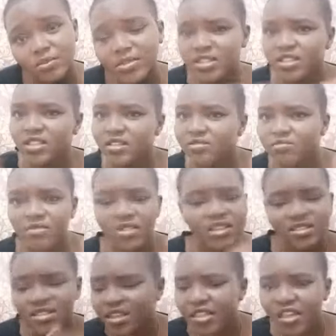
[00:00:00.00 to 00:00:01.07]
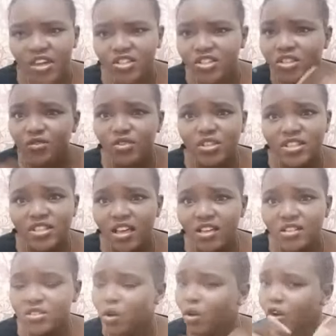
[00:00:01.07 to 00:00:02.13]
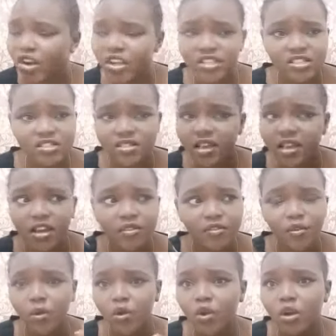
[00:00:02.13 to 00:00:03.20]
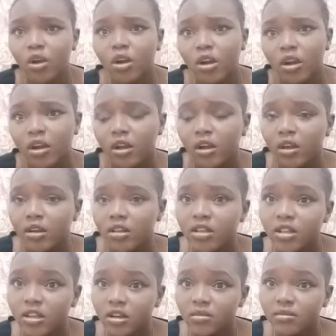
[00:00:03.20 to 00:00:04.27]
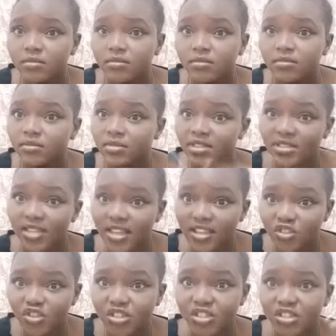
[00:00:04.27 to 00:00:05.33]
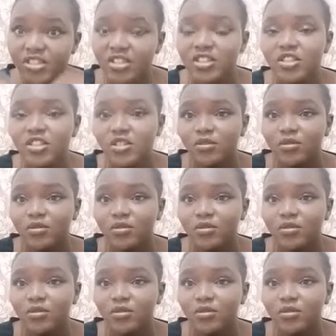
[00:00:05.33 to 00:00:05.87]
Is he, is he there just for sex or is there for, you know, is interested in you?